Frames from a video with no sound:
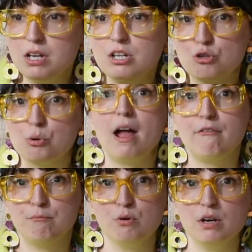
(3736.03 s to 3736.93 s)
should
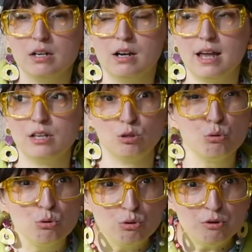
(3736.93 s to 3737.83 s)
have put in
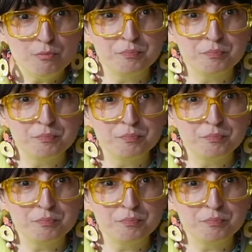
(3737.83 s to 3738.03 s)
2,